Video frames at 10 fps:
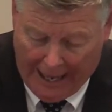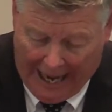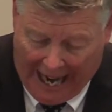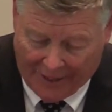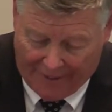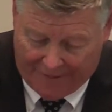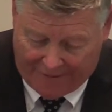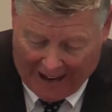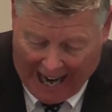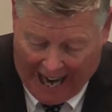and the
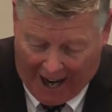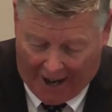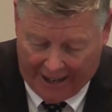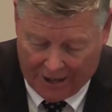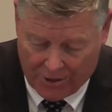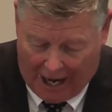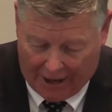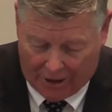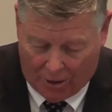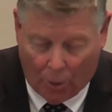fire is
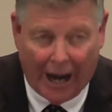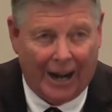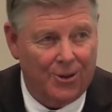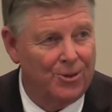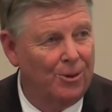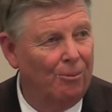not quenched.